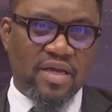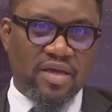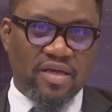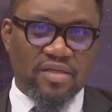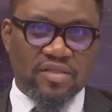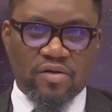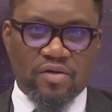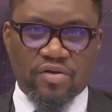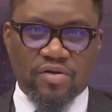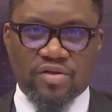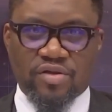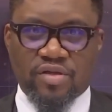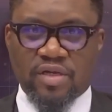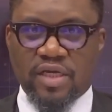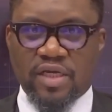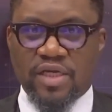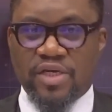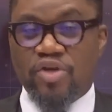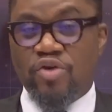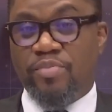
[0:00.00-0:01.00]
has launched
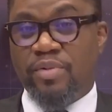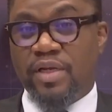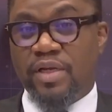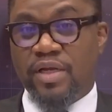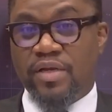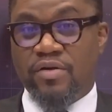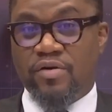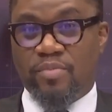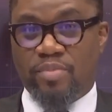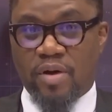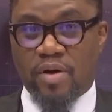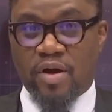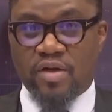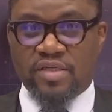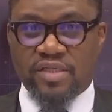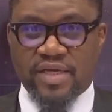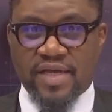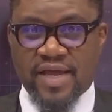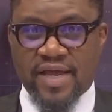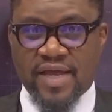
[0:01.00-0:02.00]
a new political
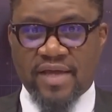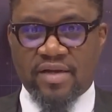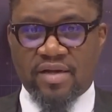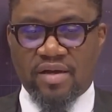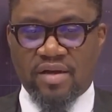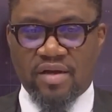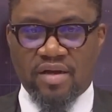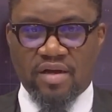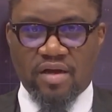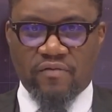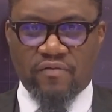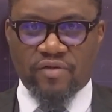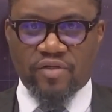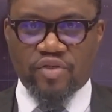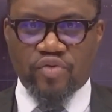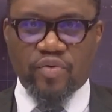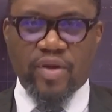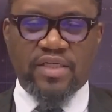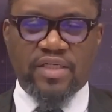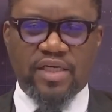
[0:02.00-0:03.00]
party ahead of the
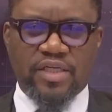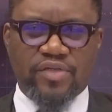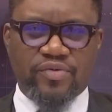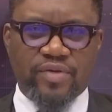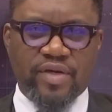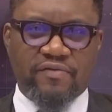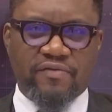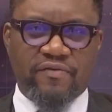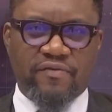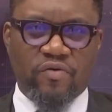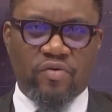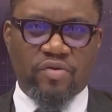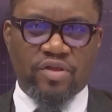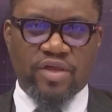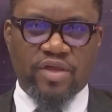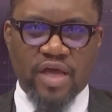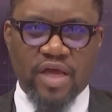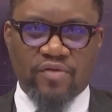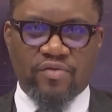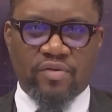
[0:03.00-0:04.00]
2024
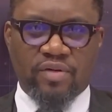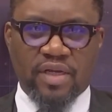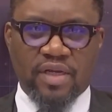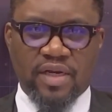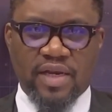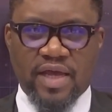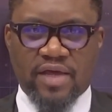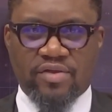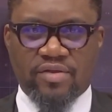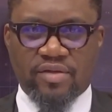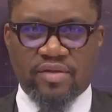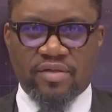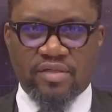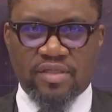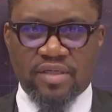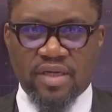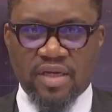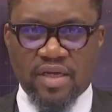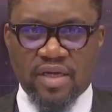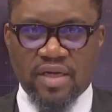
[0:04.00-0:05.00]
general
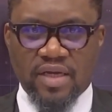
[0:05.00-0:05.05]
elections